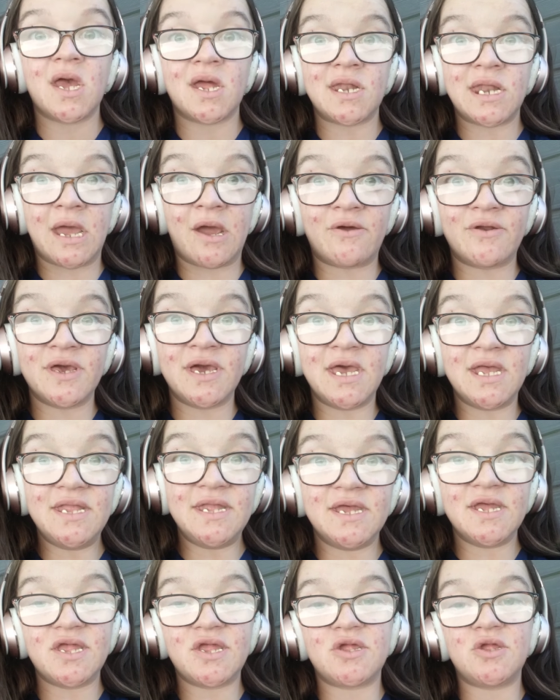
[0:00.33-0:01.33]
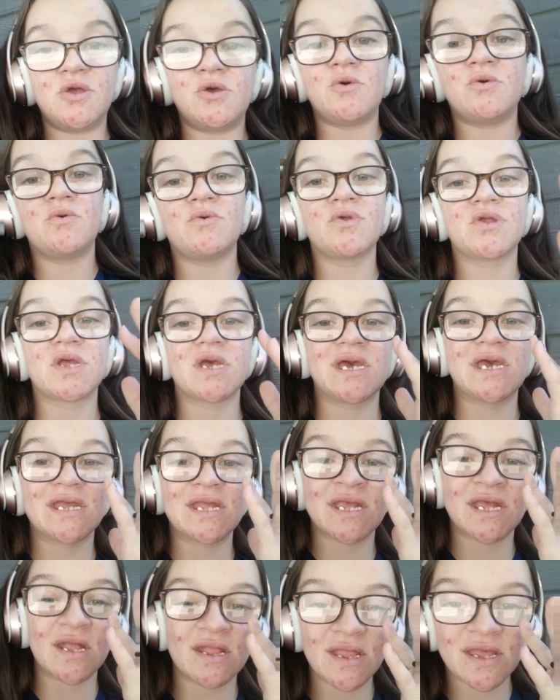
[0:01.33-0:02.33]
Now to get this news,
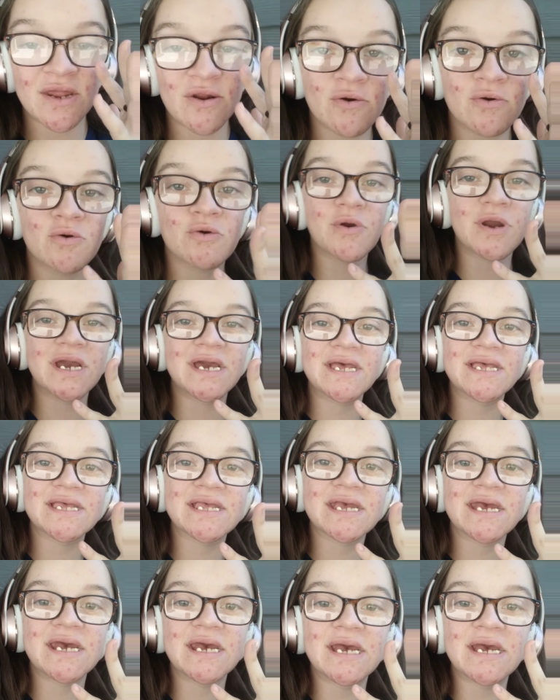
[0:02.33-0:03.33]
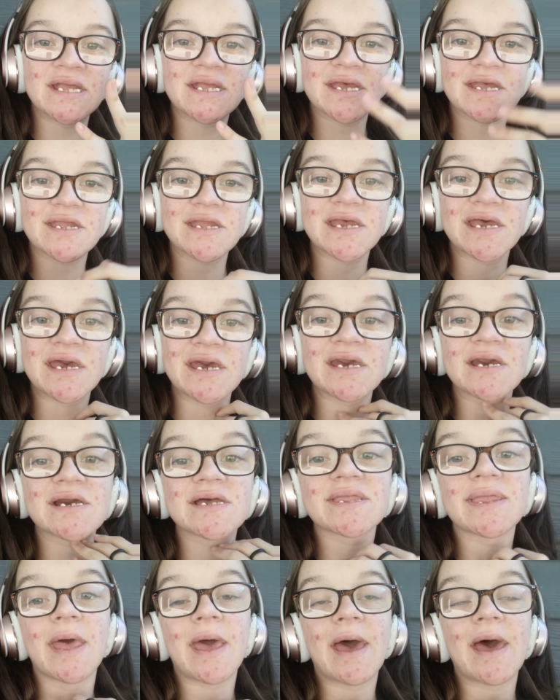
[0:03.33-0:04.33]
it's a little crazy to think
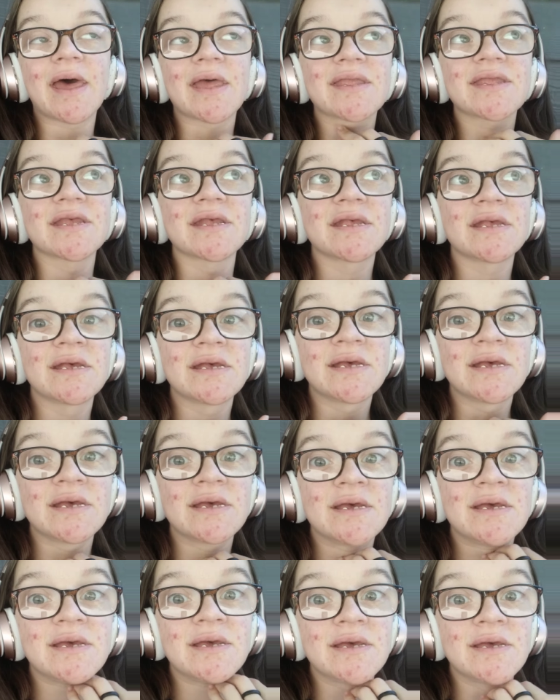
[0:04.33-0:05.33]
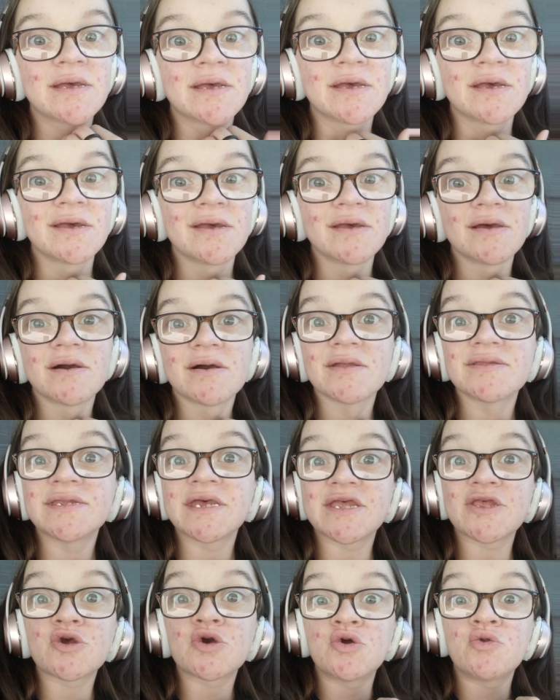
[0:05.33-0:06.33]
that
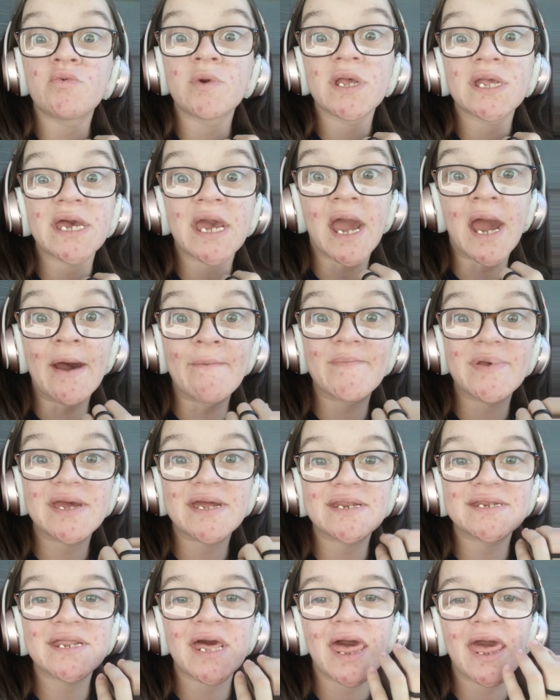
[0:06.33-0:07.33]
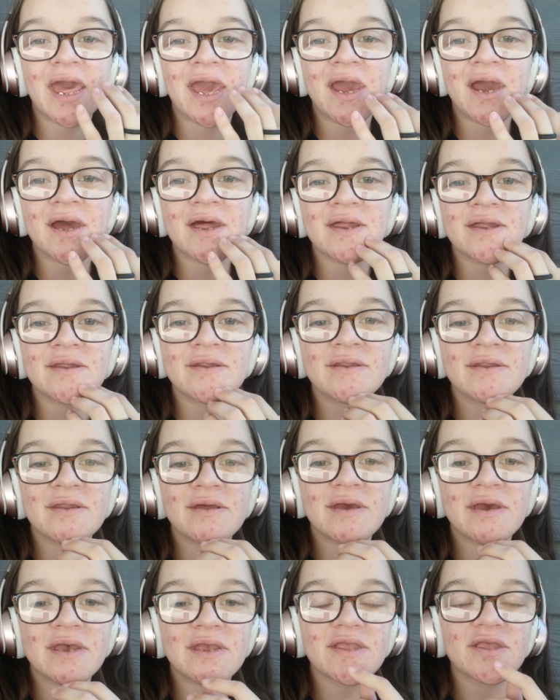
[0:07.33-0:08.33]
this could really happen, and
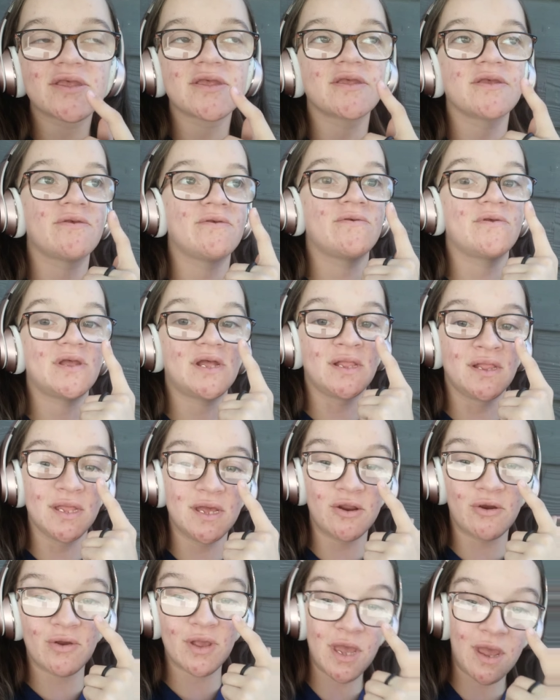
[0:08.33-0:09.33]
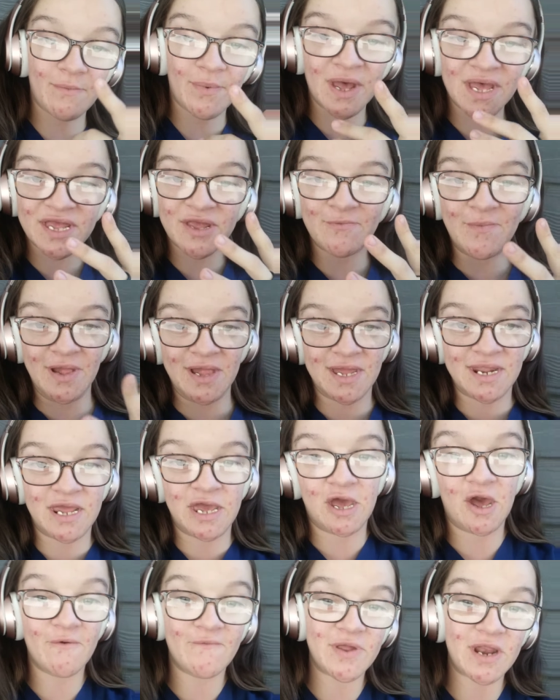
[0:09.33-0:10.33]
it's literally a possibility
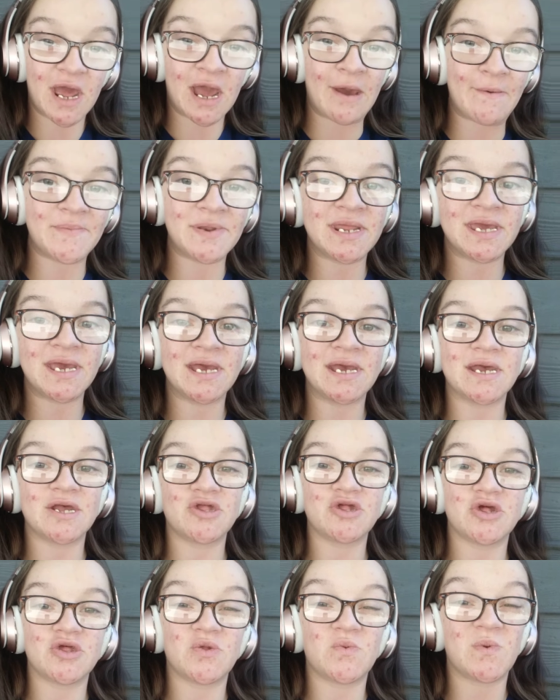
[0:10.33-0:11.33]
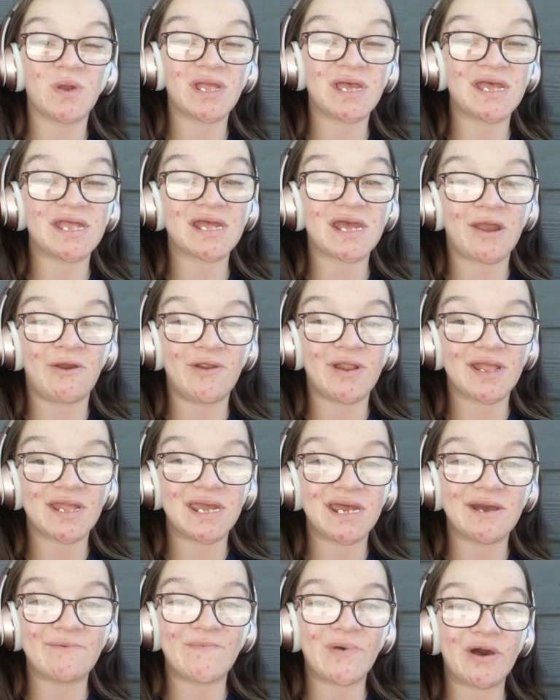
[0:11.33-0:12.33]
of it happening. It's just really scary to
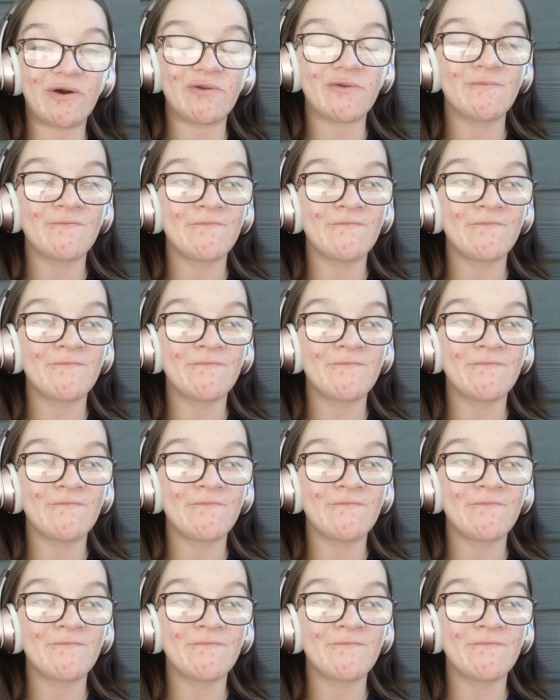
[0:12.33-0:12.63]
think about.